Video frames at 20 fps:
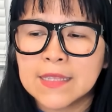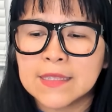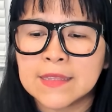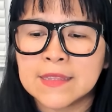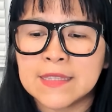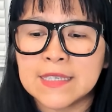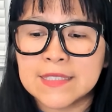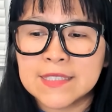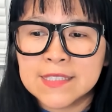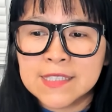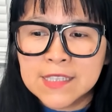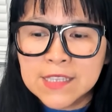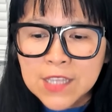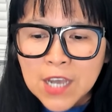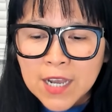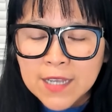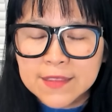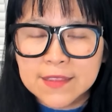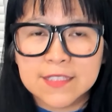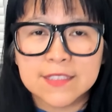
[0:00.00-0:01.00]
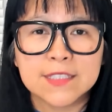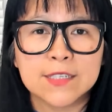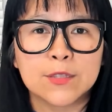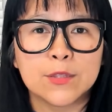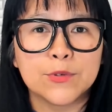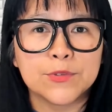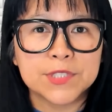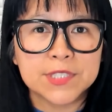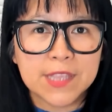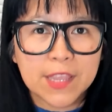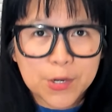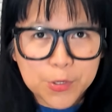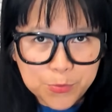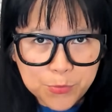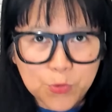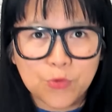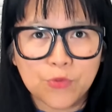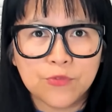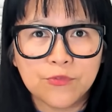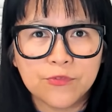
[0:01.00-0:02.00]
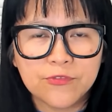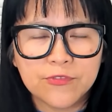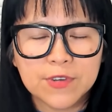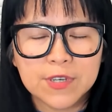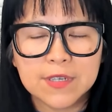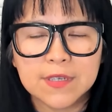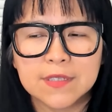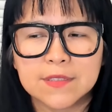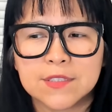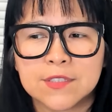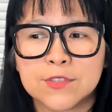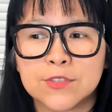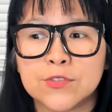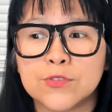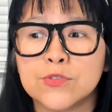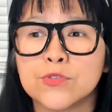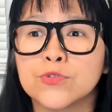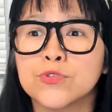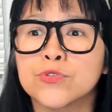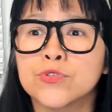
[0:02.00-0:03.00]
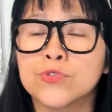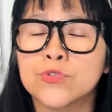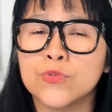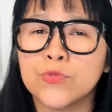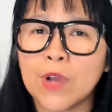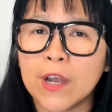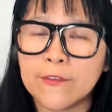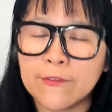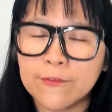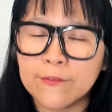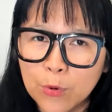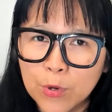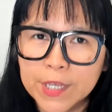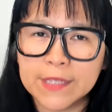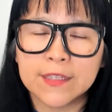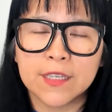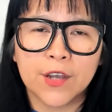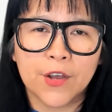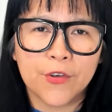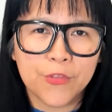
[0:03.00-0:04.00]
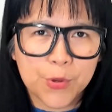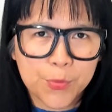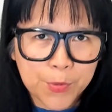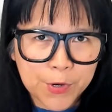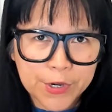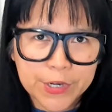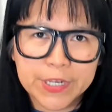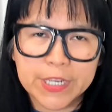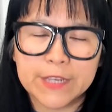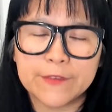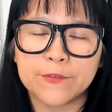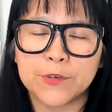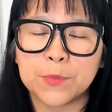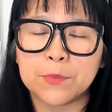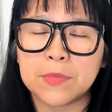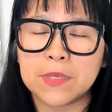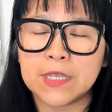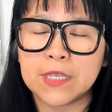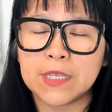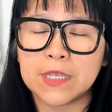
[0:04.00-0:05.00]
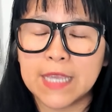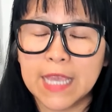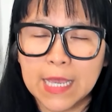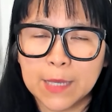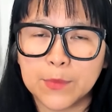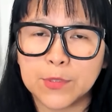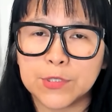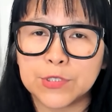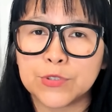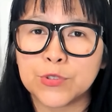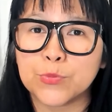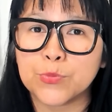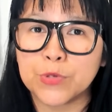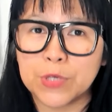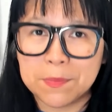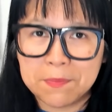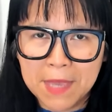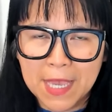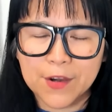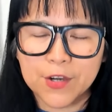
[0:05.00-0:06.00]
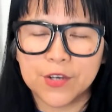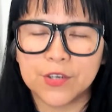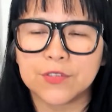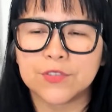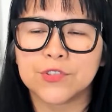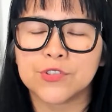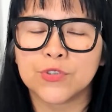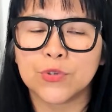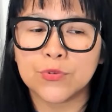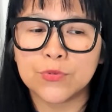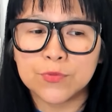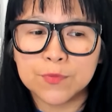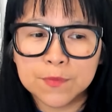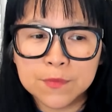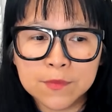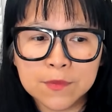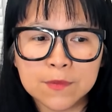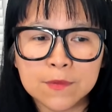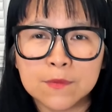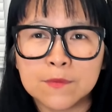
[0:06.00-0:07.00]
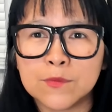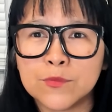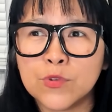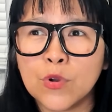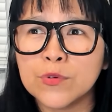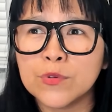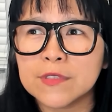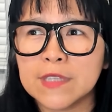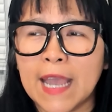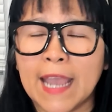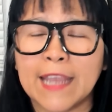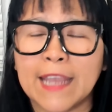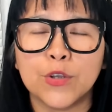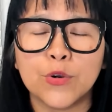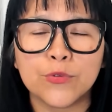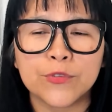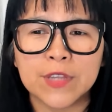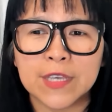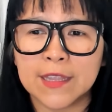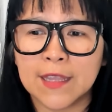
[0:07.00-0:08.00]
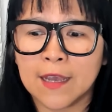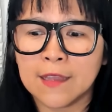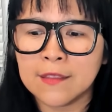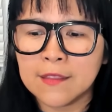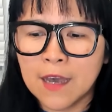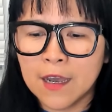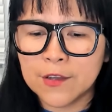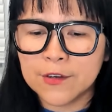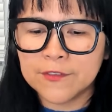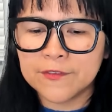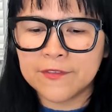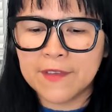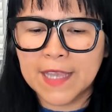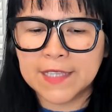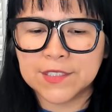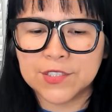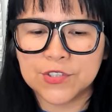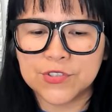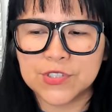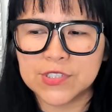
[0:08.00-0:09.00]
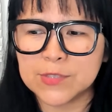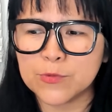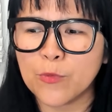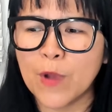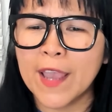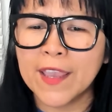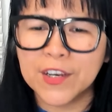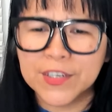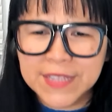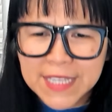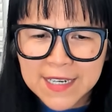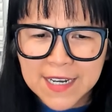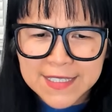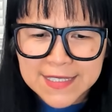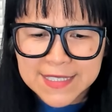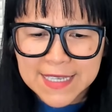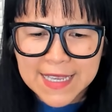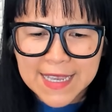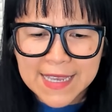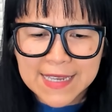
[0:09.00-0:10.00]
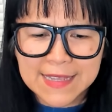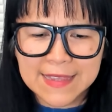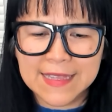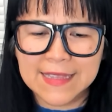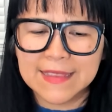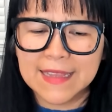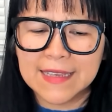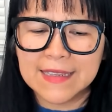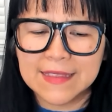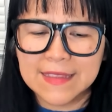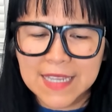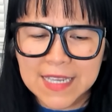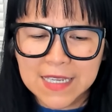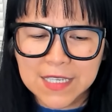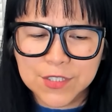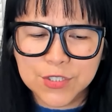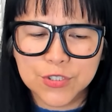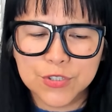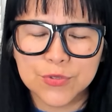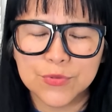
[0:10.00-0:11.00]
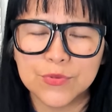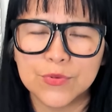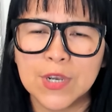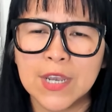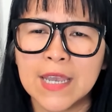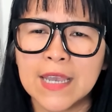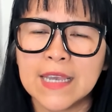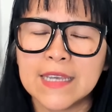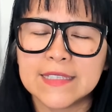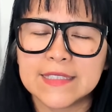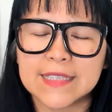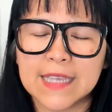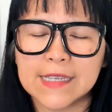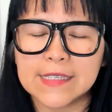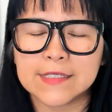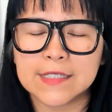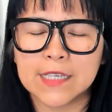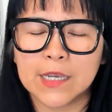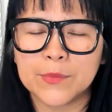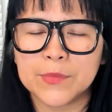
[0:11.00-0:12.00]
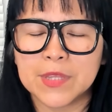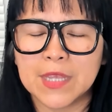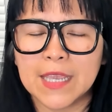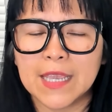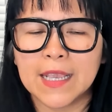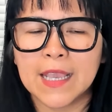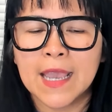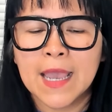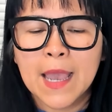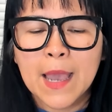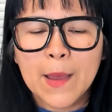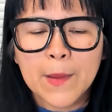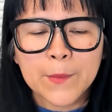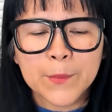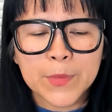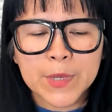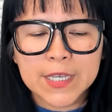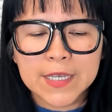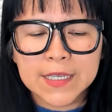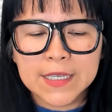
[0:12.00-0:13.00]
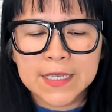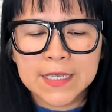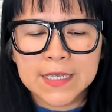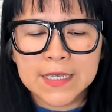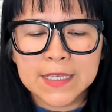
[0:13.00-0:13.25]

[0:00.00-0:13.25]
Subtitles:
does not disclose their move s- to avoid the other party from being able to prepare. So don't, I know that a lot of fans are just, why are they not saying anything? They need to say something. But